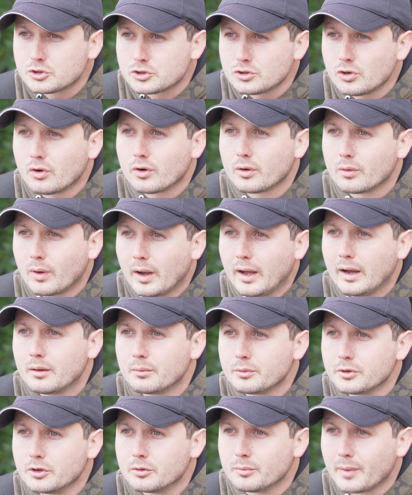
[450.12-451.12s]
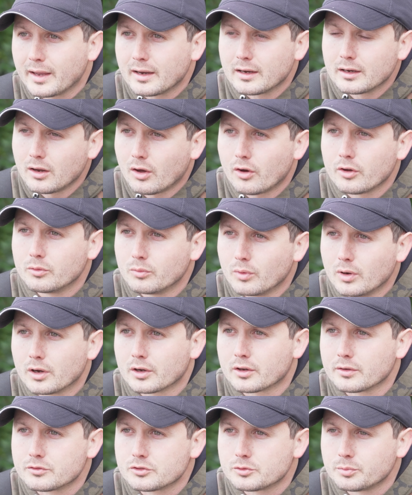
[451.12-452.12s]
sure it will help you make light
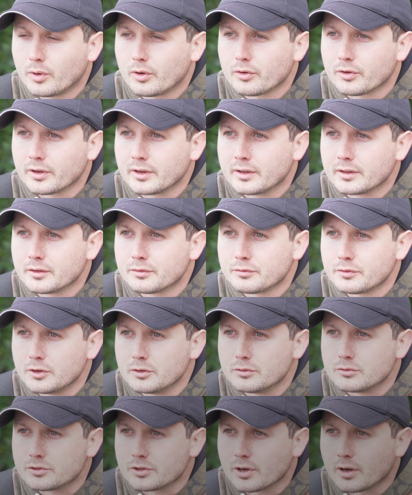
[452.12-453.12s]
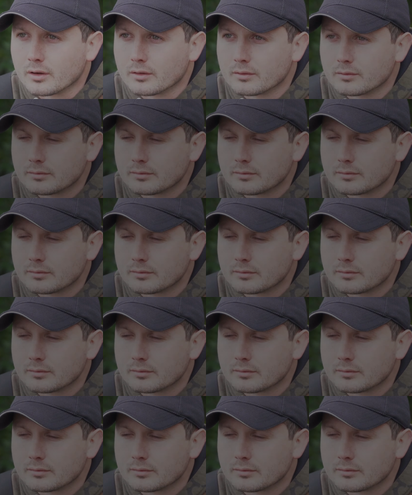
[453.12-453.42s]
work of spotting in the future.